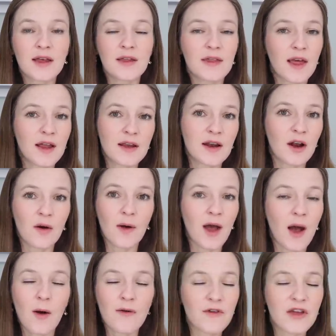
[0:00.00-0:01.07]
that, you know,
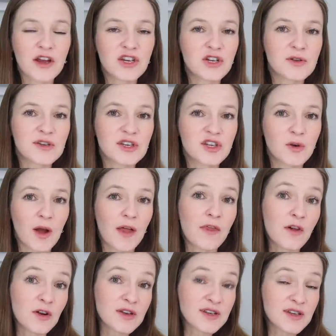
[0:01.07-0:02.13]
however they choose to do it,
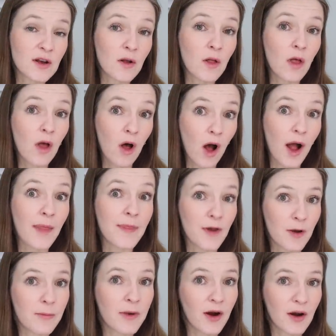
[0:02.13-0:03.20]
they're still on
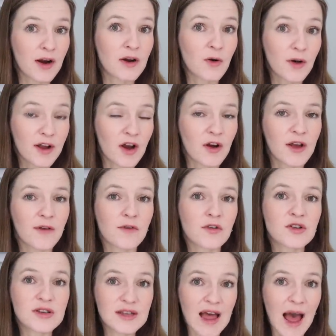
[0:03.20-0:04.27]
their parent or
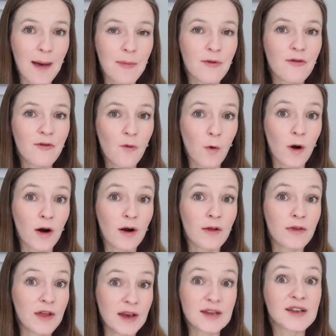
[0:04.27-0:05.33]
caregiver's lap for
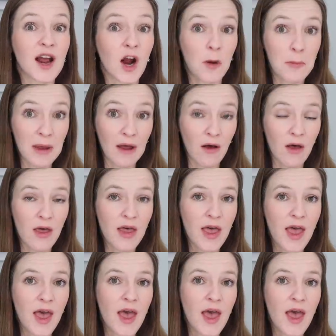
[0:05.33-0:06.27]
the entire meal.